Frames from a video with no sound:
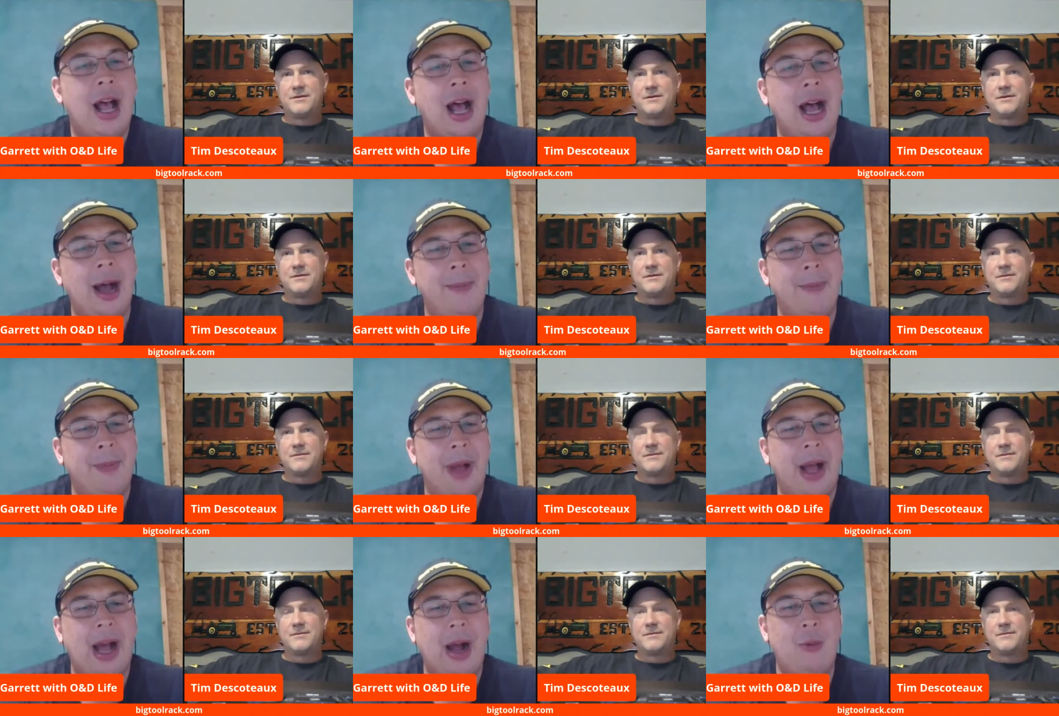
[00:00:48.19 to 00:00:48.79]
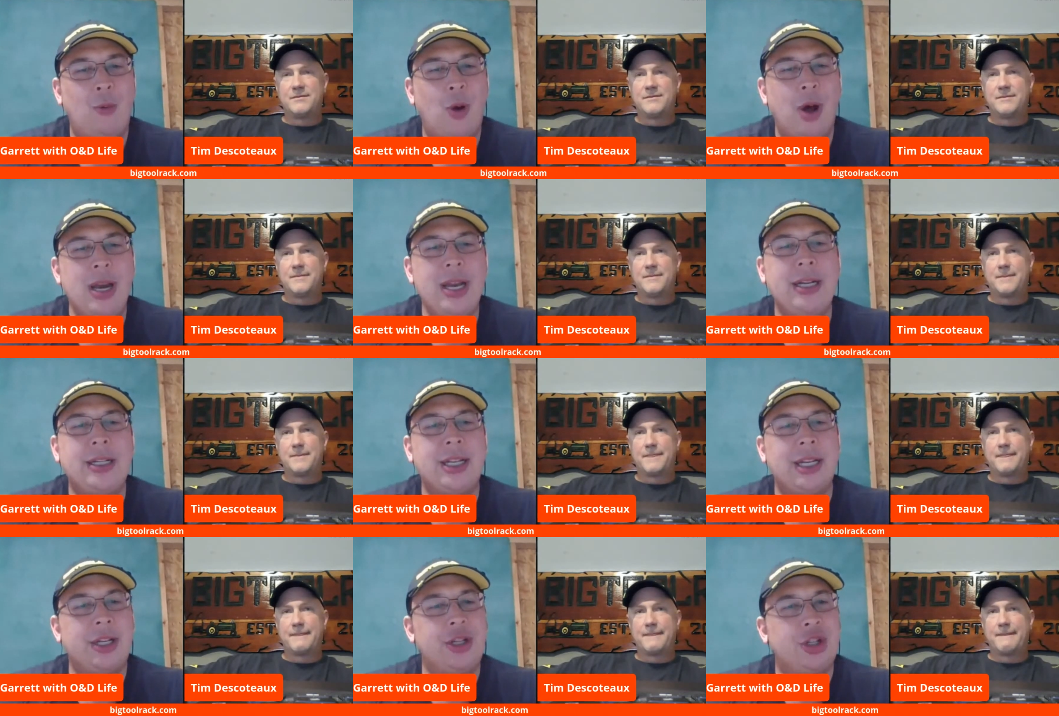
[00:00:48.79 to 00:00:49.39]
Speaker 1: um, I
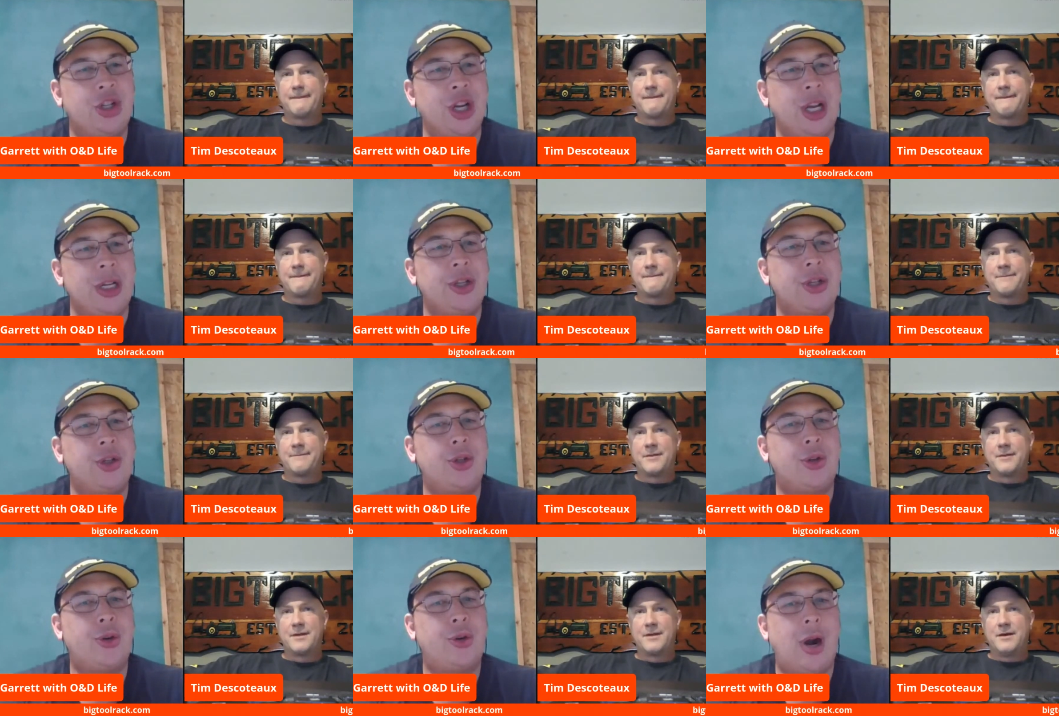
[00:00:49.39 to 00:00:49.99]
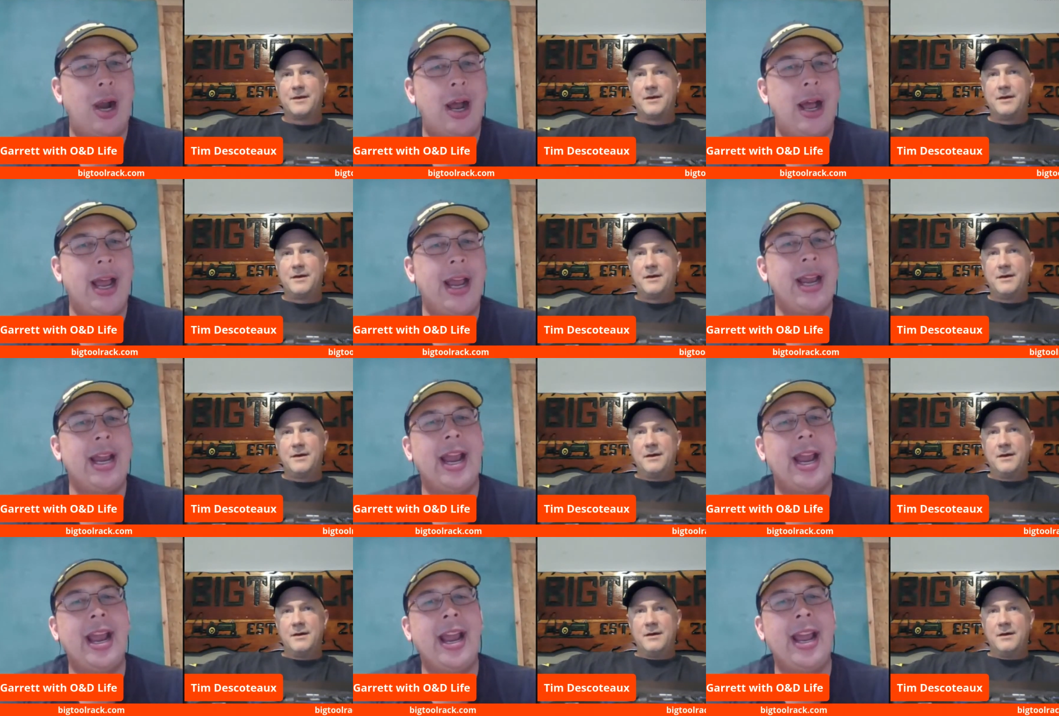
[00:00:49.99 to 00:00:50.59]
wanted to just
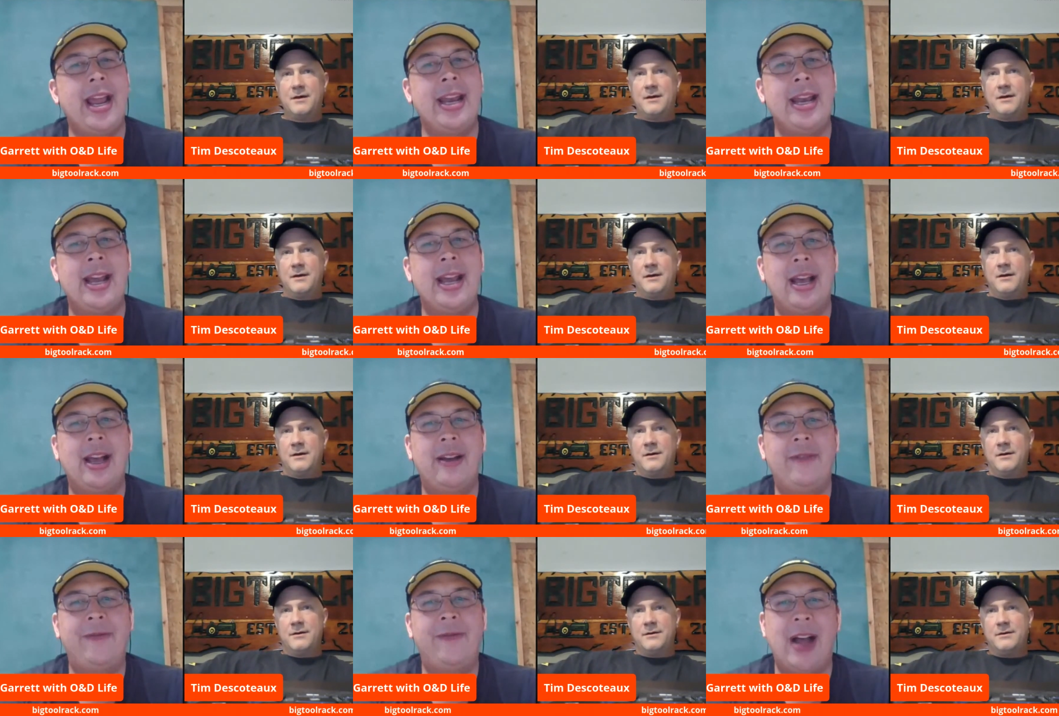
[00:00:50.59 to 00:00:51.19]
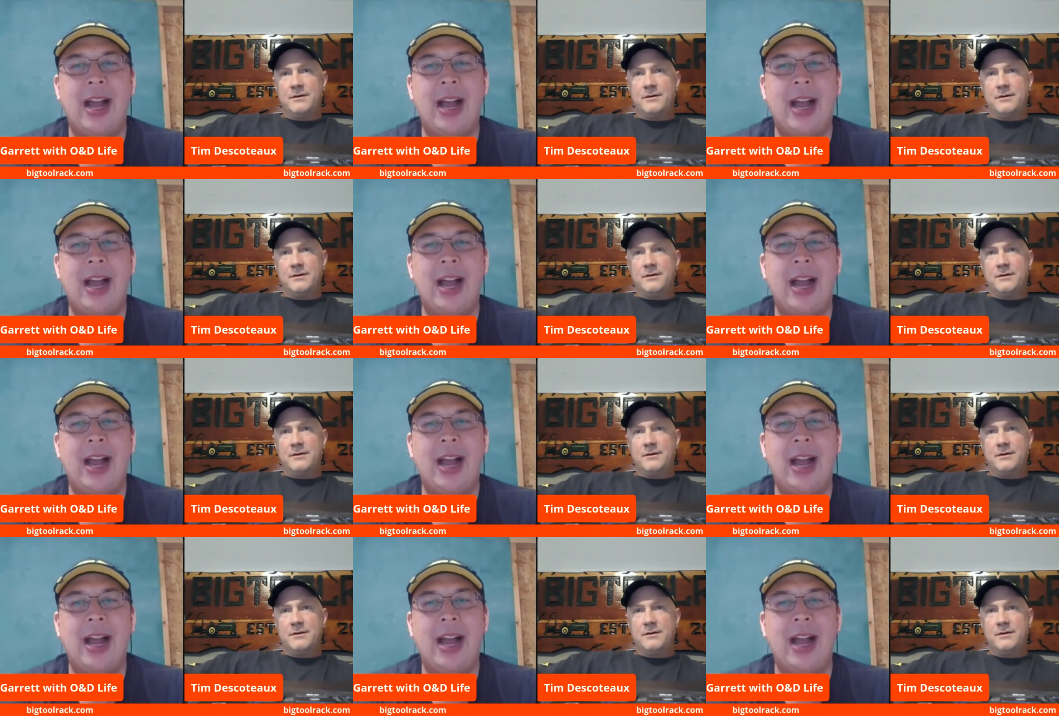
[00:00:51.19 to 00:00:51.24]
try and uh,